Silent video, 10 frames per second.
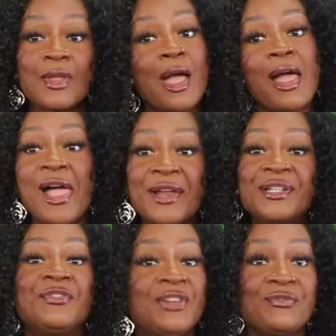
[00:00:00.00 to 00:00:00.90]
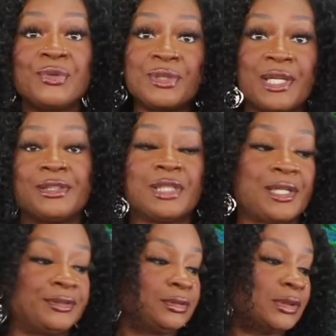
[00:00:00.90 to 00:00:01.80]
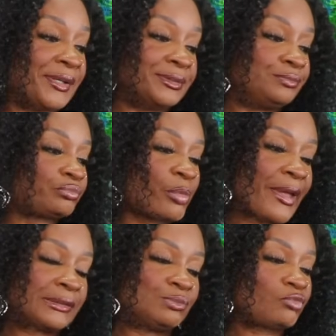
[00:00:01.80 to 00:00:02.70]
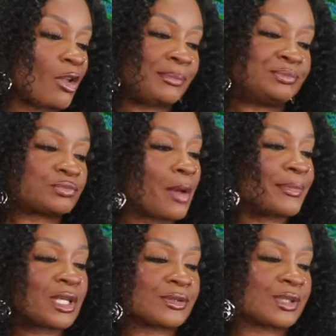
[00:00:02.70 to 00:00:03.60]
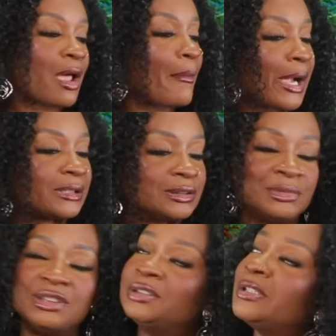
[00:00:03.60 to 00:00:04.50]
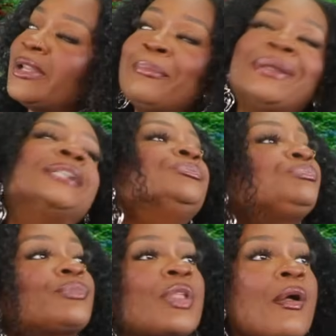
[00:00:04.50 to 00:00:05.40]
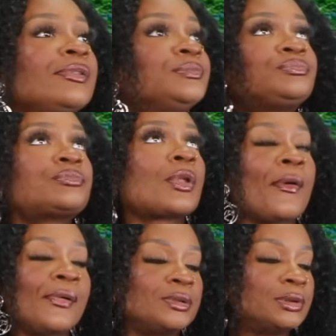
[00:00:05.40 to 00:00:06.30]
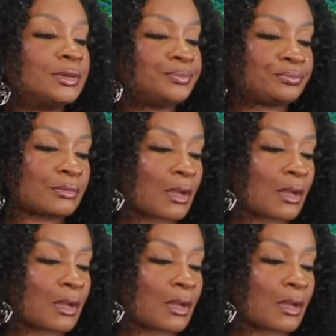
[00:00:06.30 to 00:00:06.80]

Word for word: I had an eventful day today. Like, I'm gonna talk to y'all about it. Let me eat a little bit. Ooh.